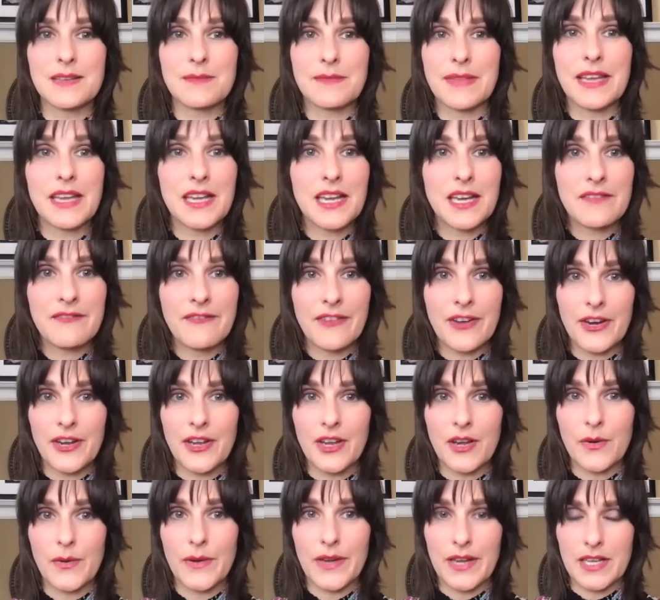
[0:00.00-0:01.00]
It might come
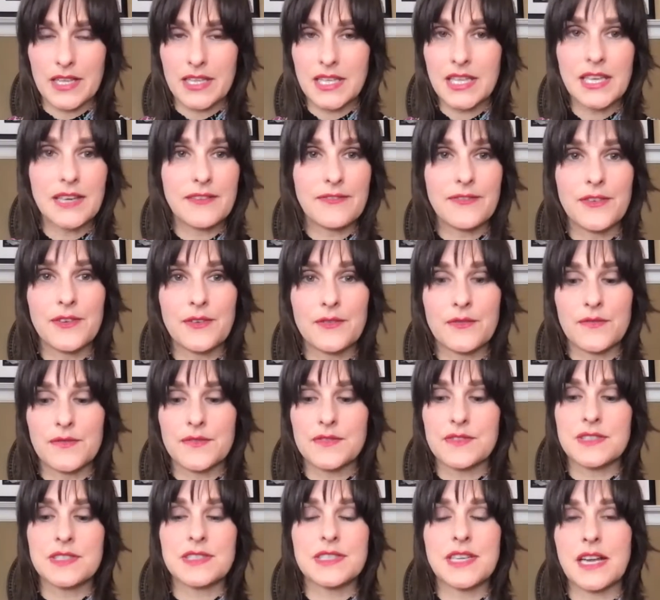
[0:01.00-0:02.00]
very quickly if you've
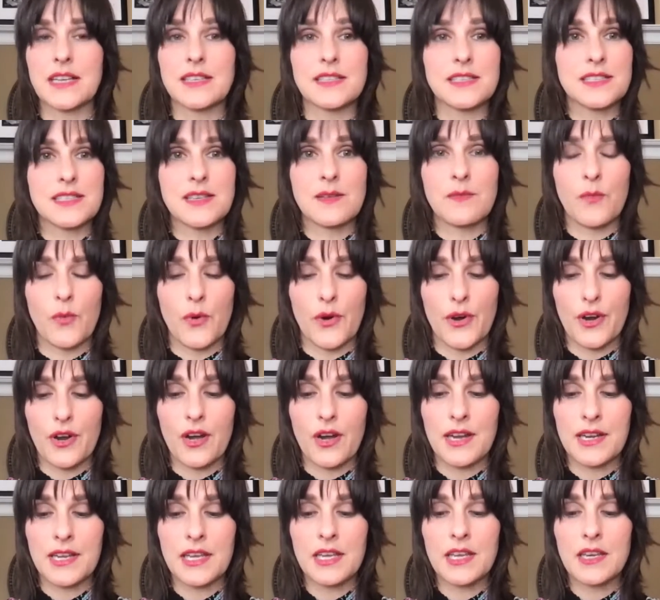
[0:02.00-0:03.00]
done some work
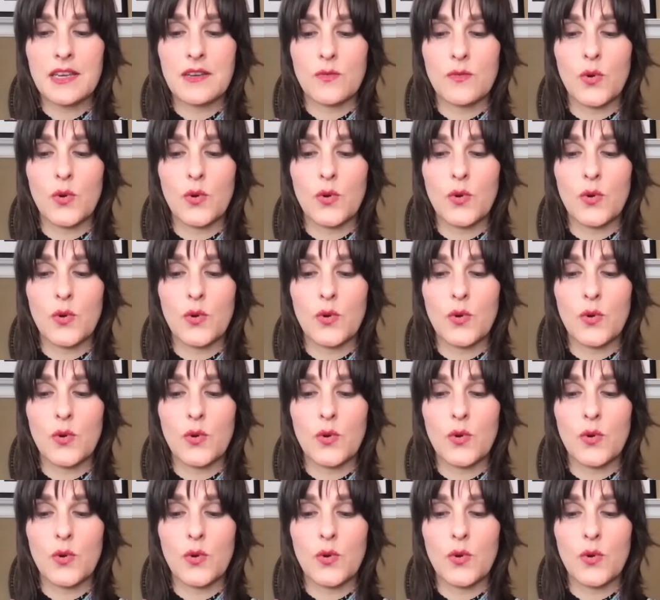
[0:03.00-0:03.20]
on it,